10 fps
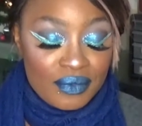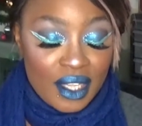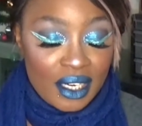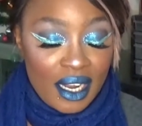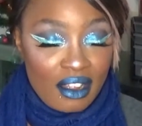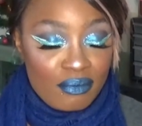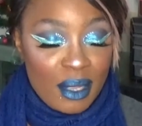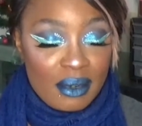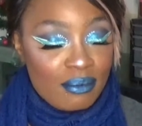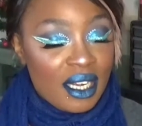There have
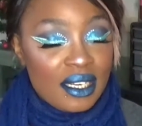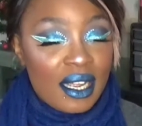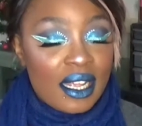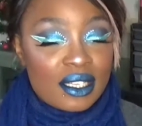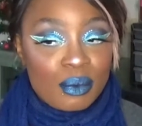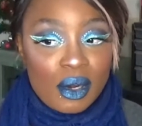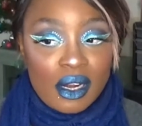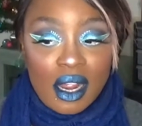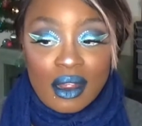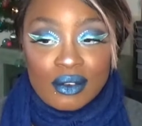been many days
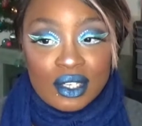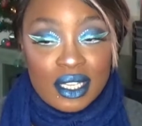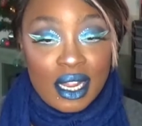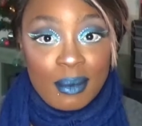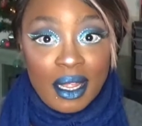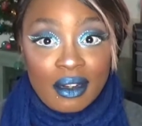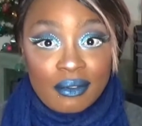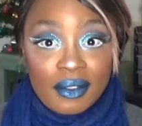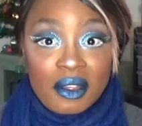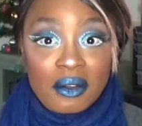where I was just like, I'm not gonna
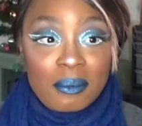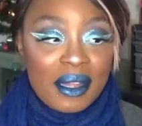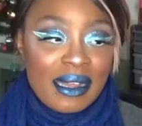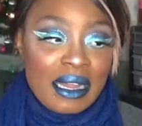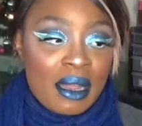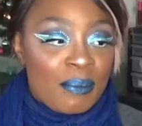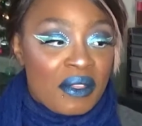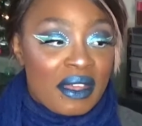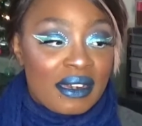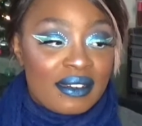film,
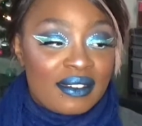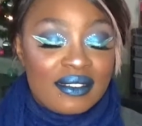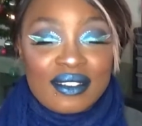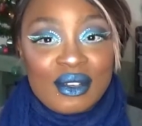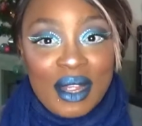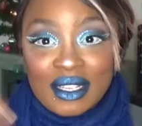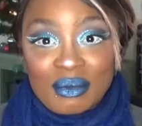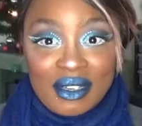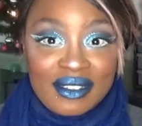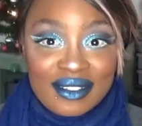but then you guys
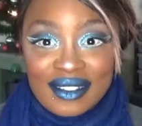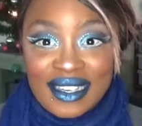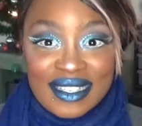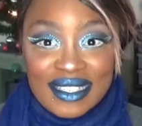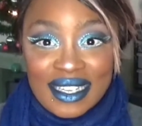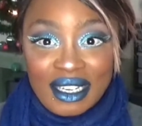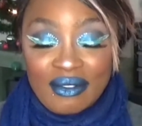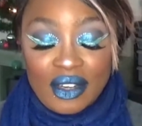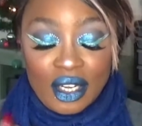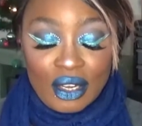wouldn't get to see any
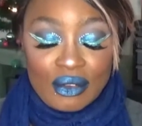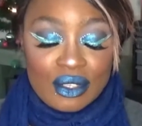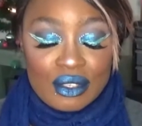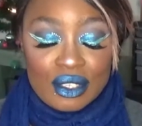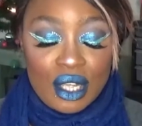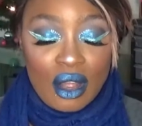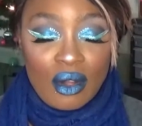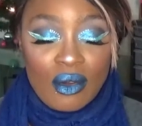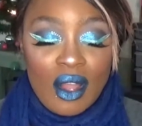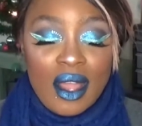videos.
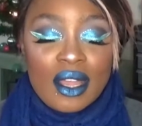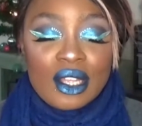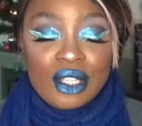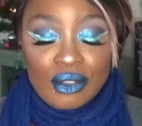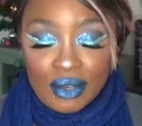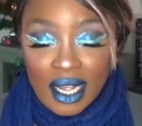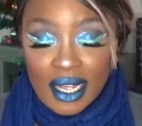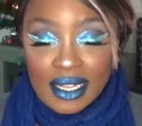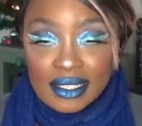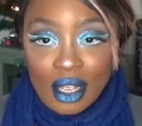So you
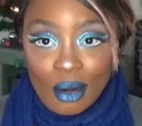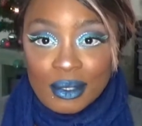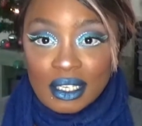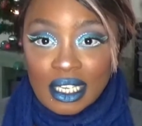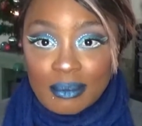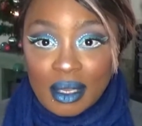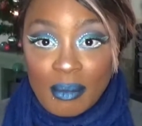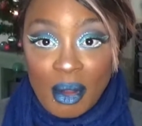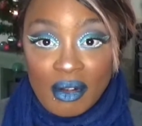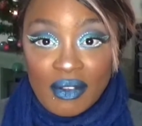guys help to keep me
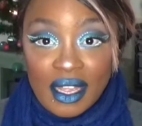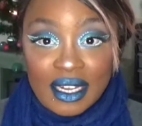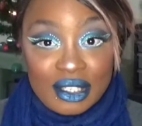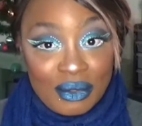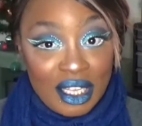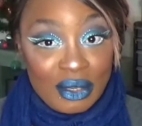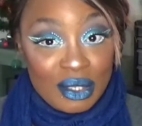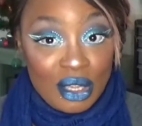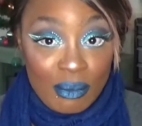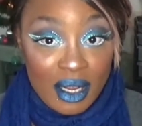motivated, so thank you
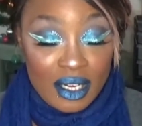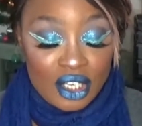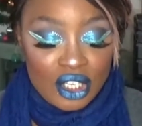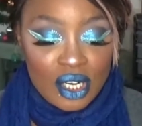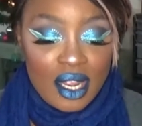so much.